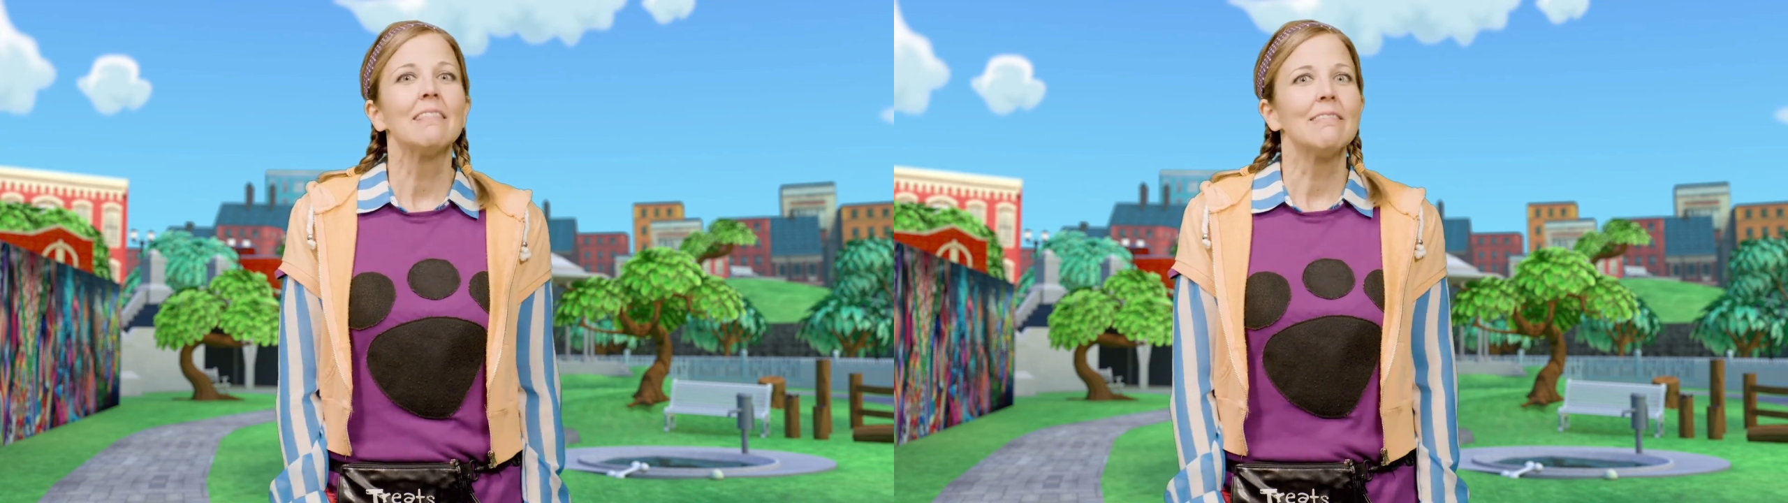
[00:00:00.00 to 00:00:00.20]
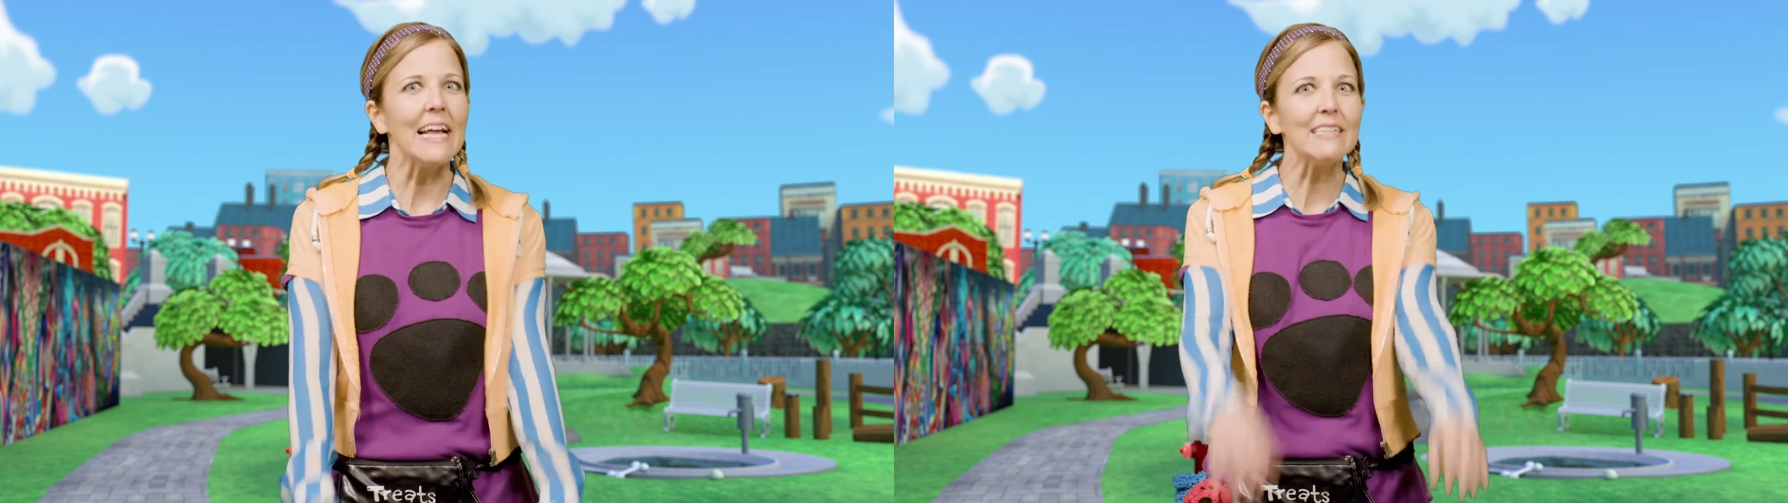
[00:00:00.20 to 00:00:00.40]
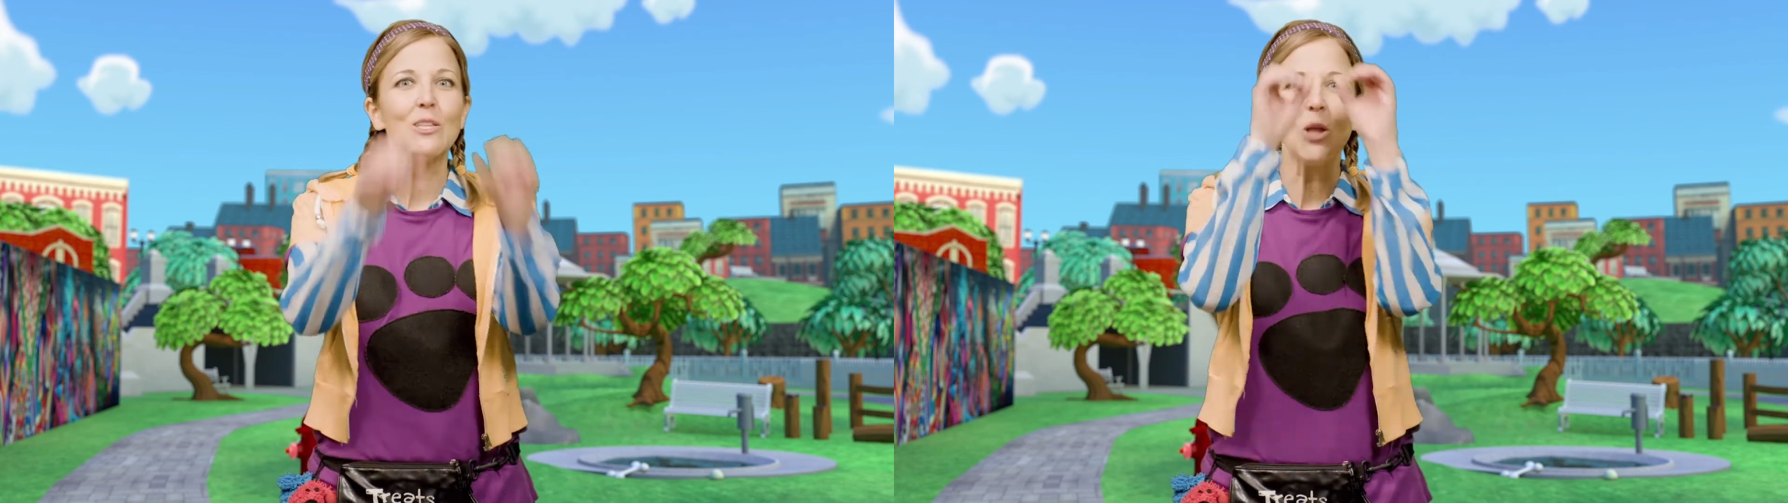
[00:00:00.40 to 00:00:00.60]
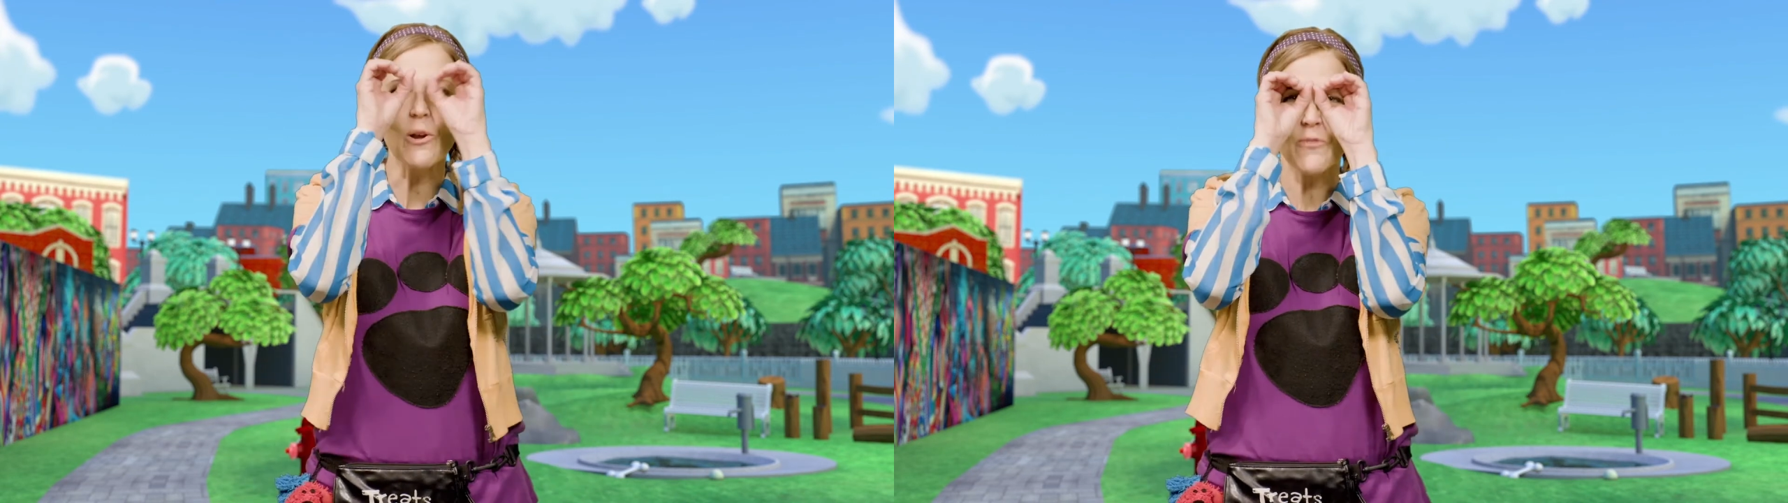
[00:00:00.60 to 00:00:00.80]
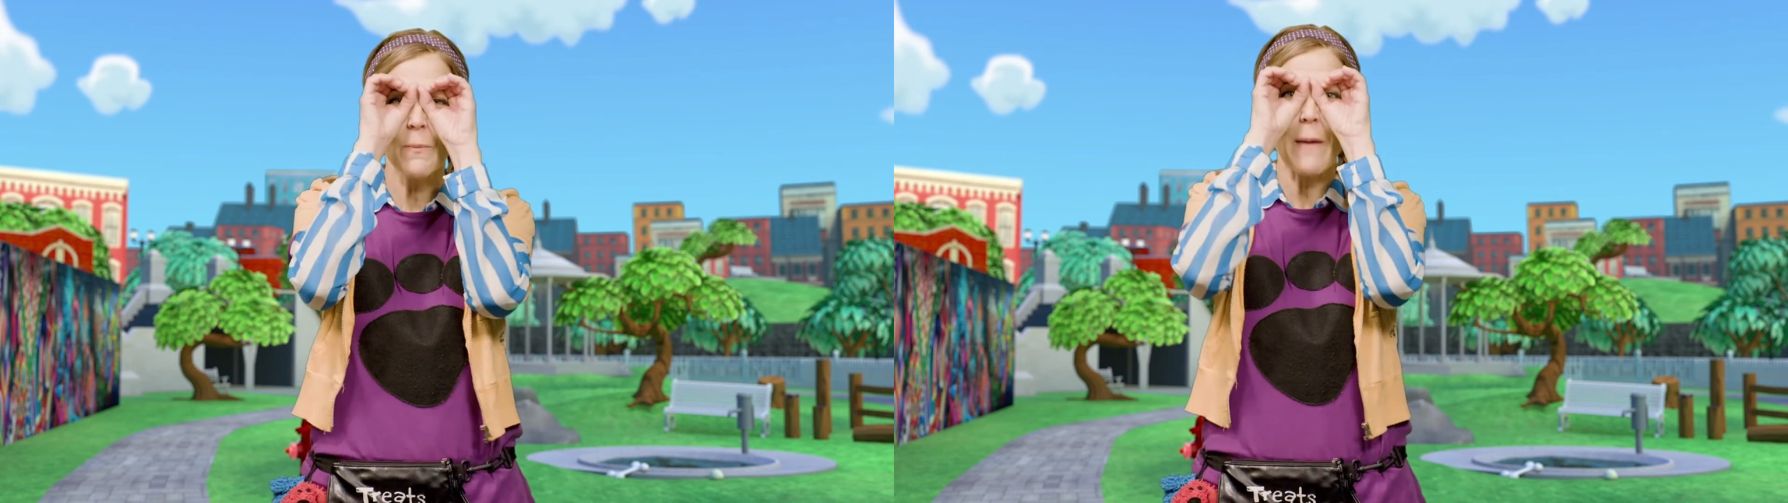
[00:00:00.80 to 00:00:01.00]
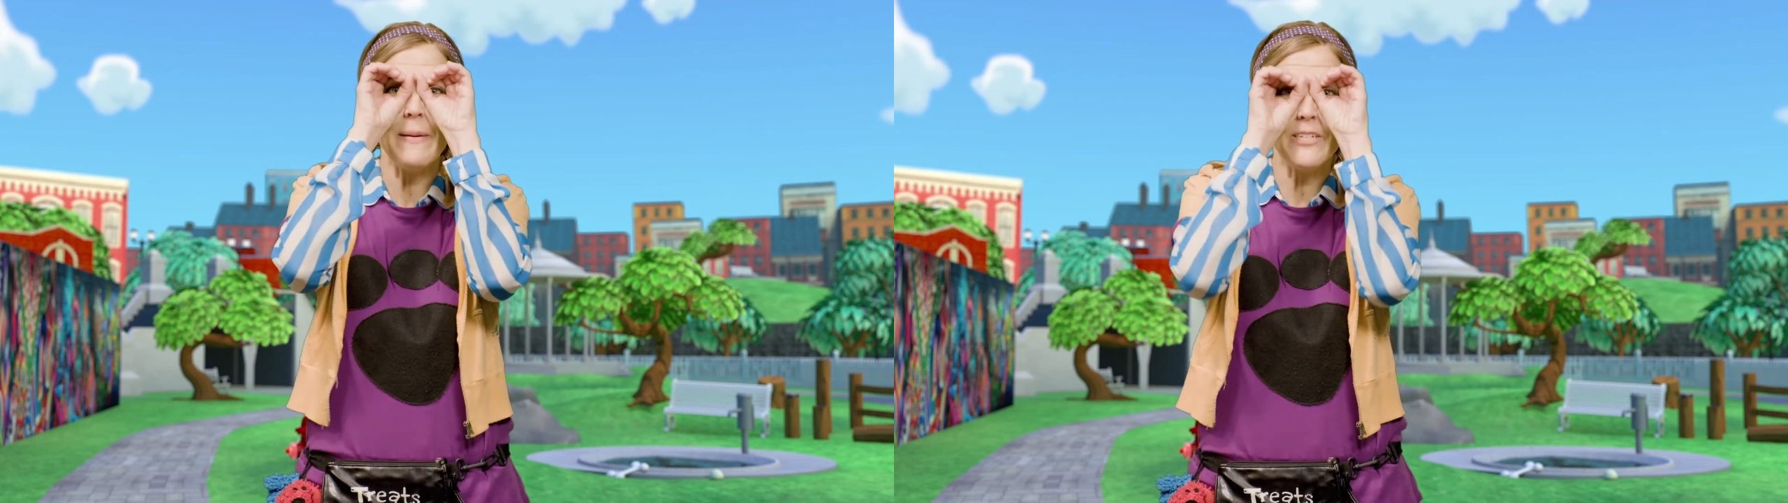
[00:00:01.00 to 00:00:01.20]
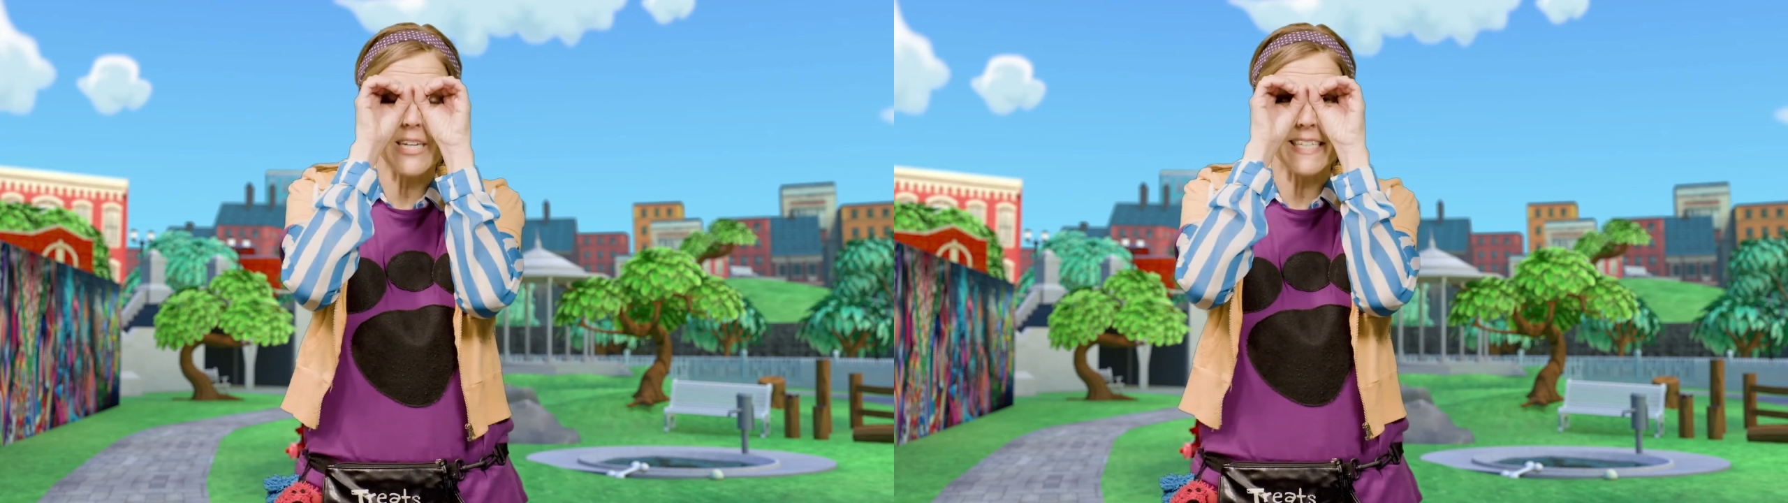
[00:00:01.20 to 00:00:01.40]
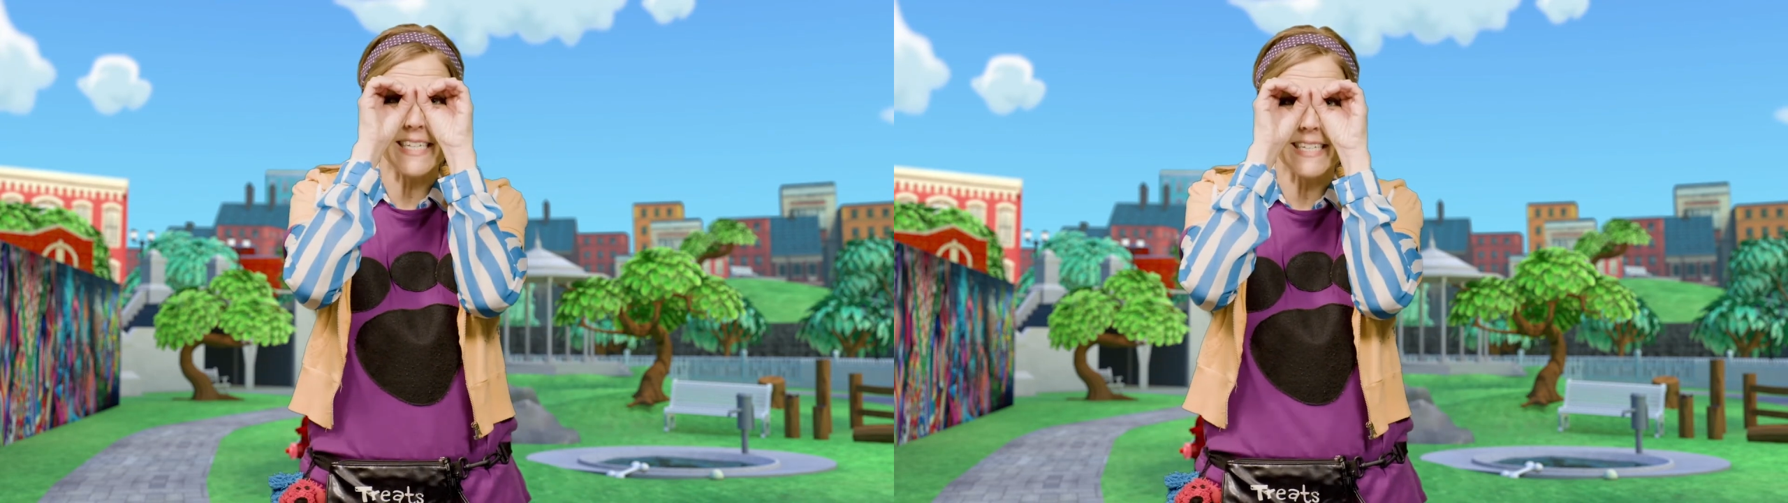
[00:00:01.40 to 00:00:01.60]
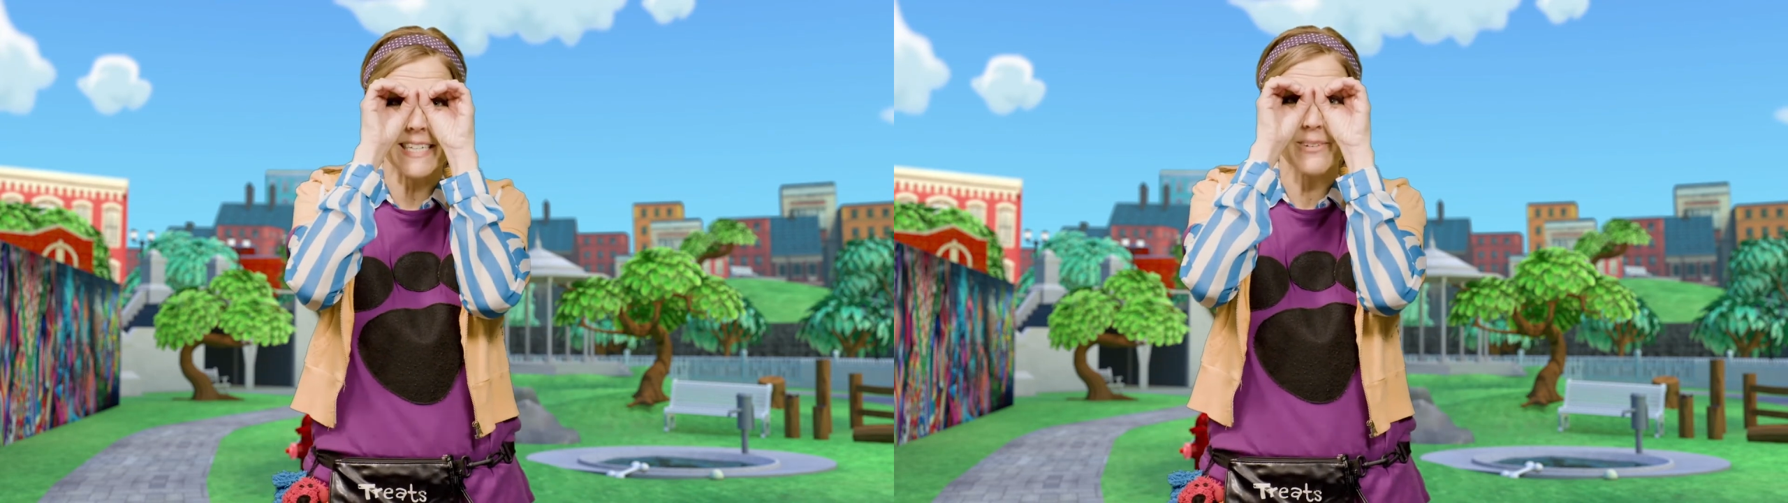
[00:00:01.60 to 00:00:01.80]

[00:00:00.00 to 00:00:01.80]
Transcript: Let's look for baby Jesus.